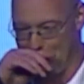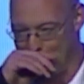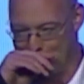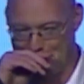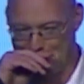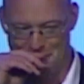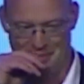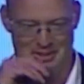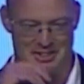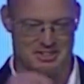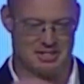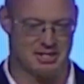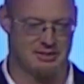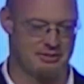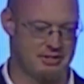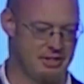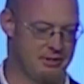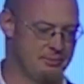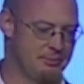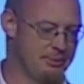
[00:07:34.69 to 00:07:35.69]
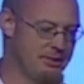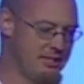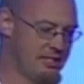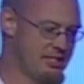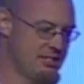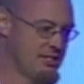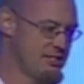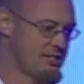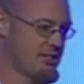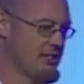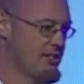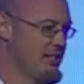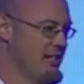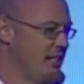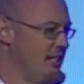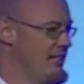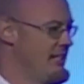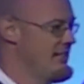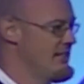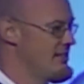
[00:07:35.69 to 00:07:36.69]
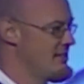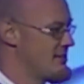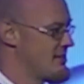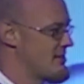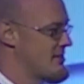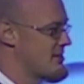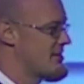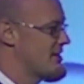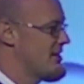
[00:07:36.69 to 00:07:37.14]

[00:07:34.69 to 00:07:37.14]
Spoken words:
7M Plus is